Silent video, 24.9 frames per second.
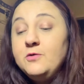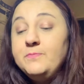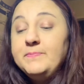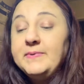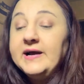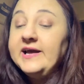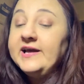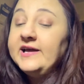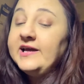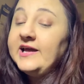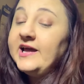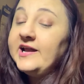
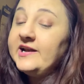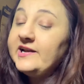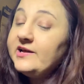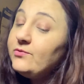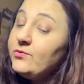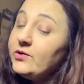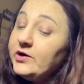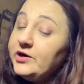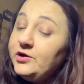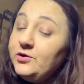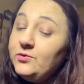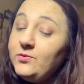But
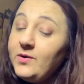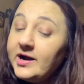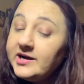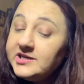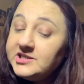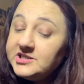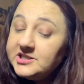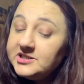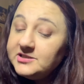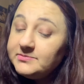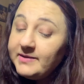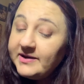anyone who
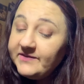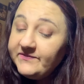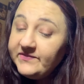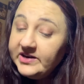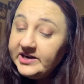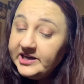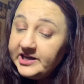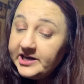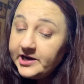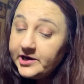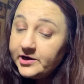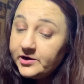watches my
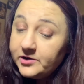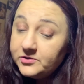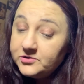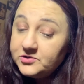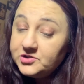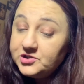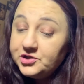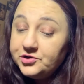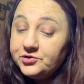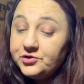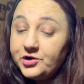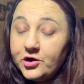
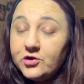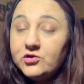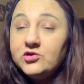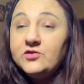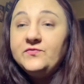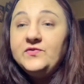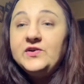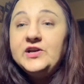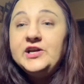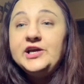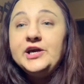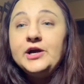videos, you know the
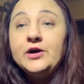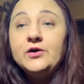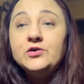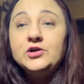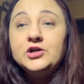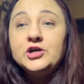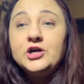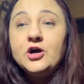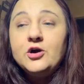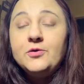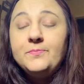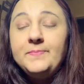video to
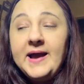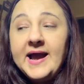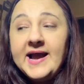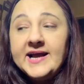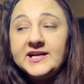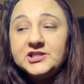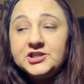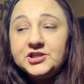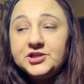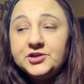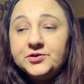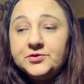go
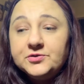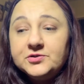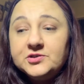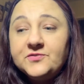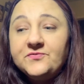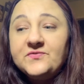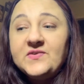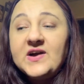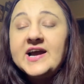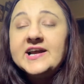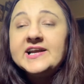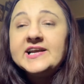back to to
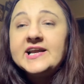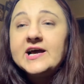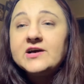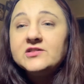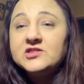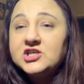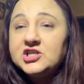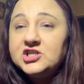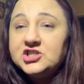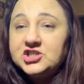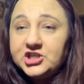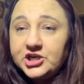find out
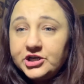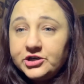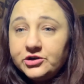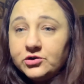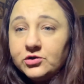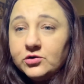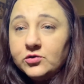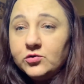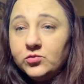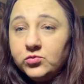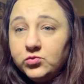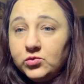the
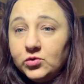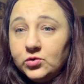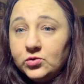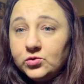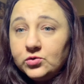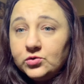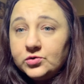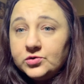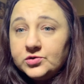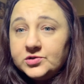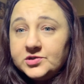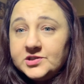general
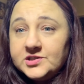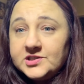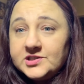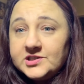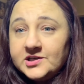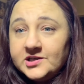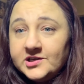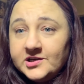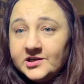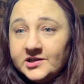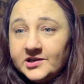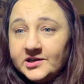rules.
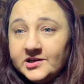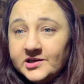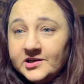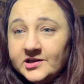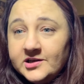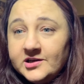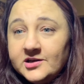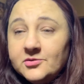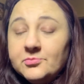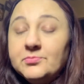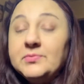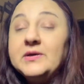
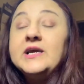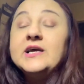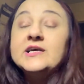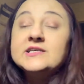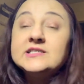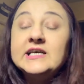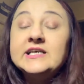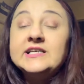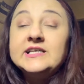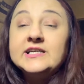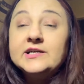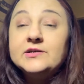Because
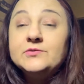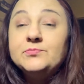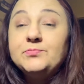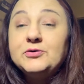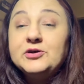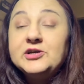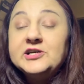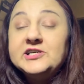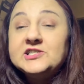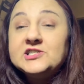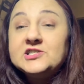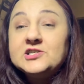I did
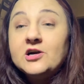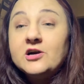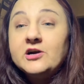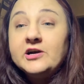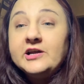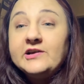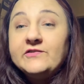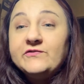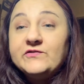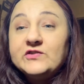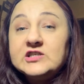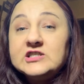pre-start
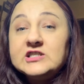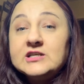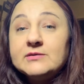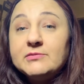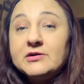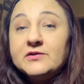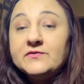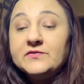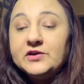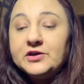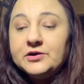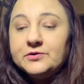it for some
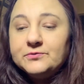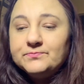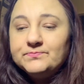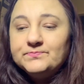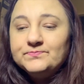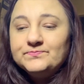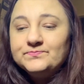of you.